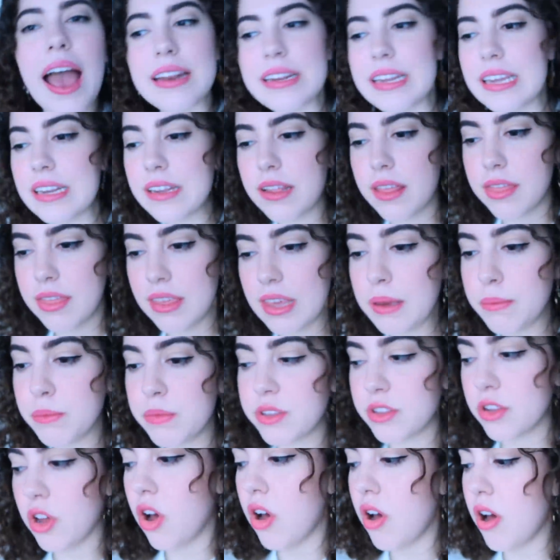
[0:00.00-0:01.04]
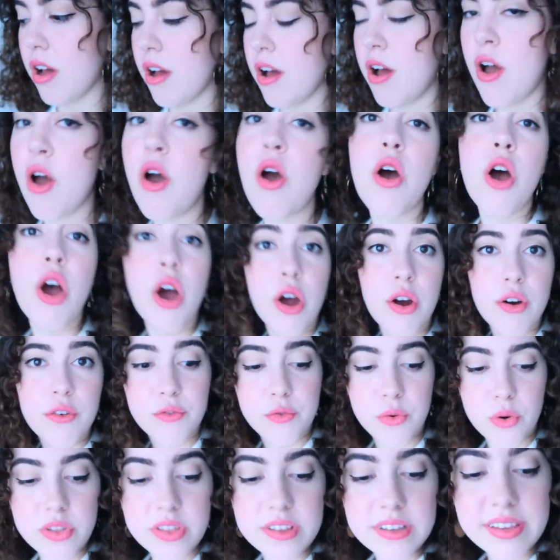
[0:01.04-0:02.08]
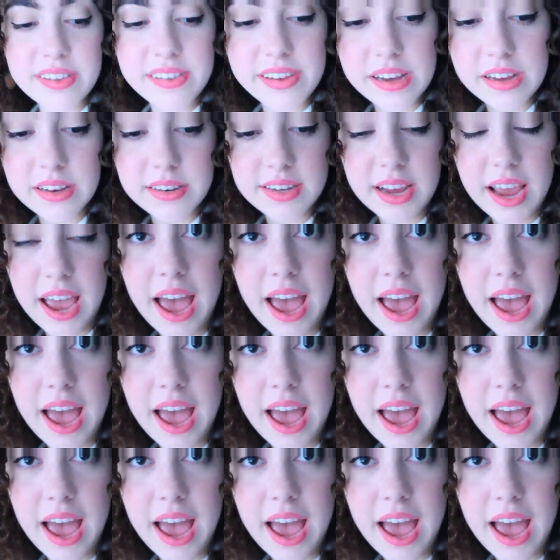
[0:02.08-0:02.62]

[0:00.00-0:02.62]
I need a theme song for the Santa